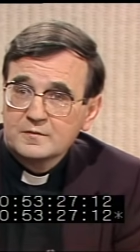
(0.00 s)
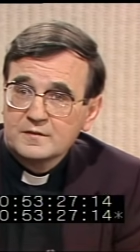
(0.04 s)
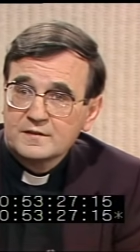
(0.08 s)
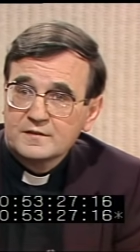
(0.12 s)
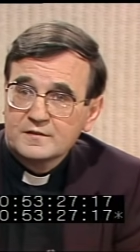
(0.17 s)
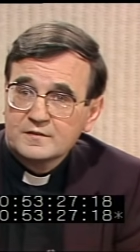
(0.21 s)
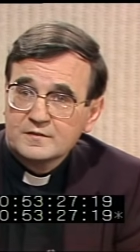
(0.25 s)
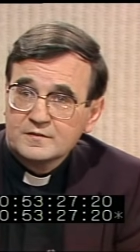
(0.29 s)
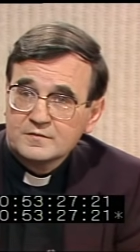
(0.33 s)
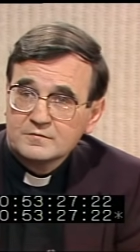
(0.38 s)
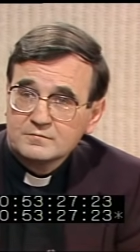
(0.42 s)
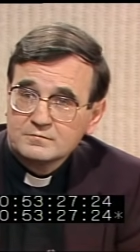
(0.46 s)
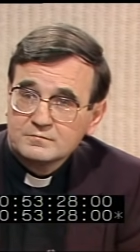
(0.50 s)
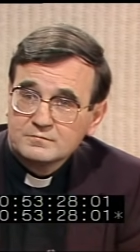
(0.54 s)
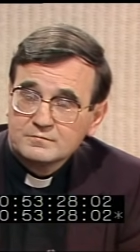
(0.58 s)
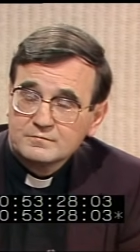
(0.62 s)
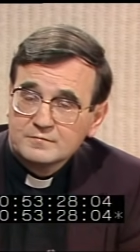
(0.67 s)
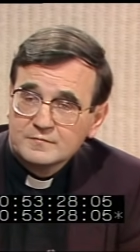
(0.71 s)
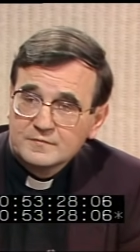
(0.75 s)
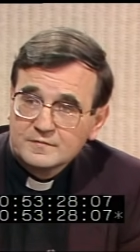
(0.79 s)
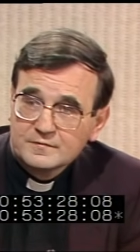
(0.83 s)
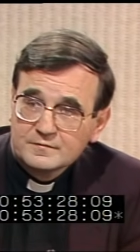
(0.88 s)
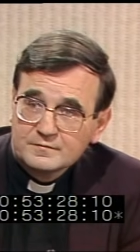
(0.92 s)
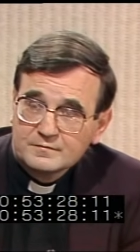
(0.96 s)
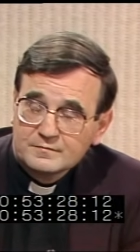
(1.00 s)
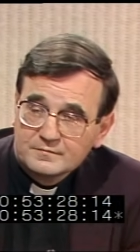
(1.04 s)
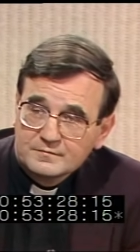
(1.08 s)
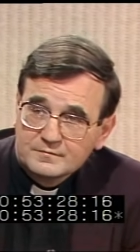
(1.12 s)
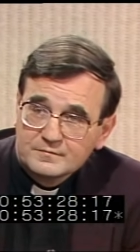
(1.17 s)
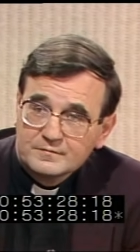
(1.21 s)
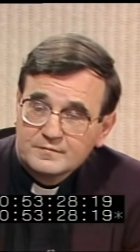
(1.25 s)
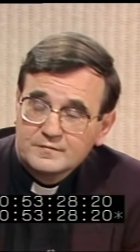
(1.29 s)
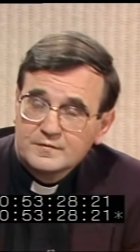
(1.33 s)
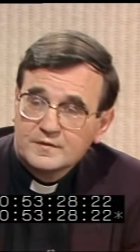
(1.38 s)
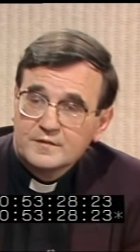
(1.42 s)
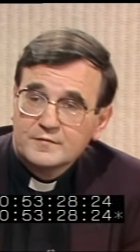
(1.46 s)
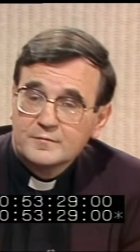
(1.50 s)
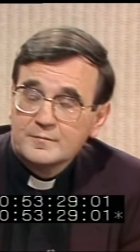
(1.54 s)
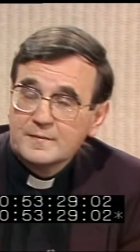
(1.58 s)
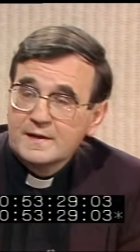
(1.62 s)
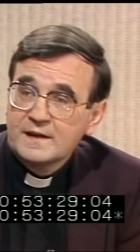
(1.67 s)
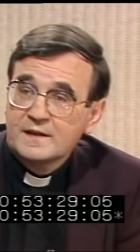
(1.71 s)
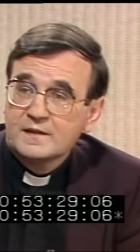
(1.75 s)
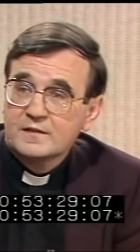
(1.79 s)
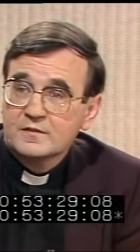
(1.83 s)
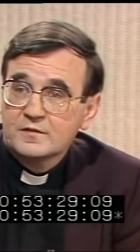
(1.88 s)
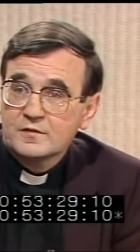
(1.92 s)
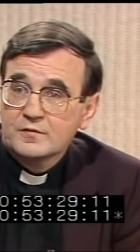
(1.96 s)
whether of
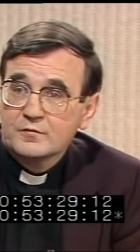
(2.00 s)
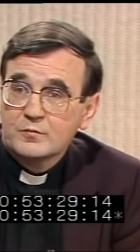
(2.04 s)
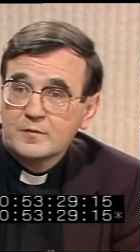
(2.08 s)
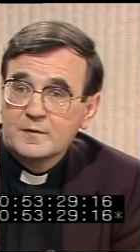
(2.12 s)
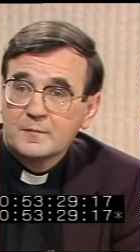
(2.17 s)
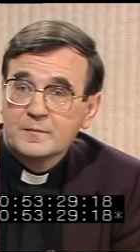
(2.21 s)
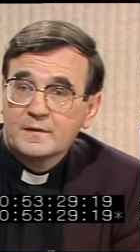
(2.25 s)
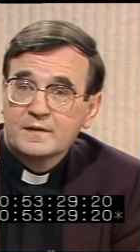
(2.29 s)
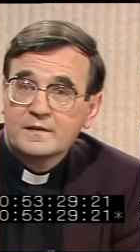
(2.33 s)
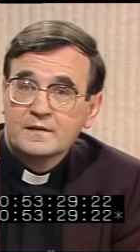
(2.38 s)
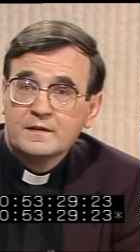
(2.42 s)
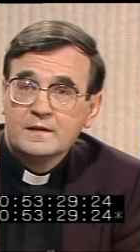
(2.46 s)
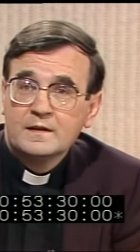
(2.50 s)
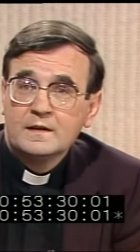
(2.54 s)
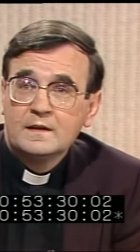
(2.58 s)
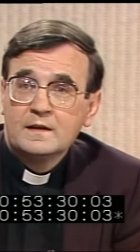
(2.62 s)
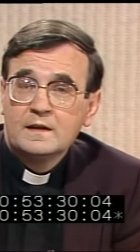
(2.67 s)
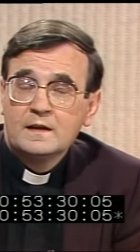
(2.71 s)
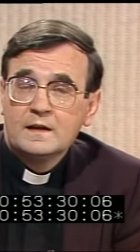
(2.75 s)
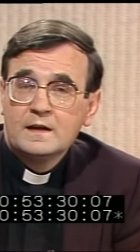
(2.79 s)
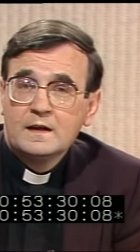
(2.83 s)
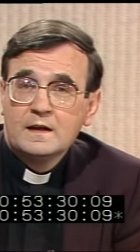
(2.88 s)
men or of women. Mm.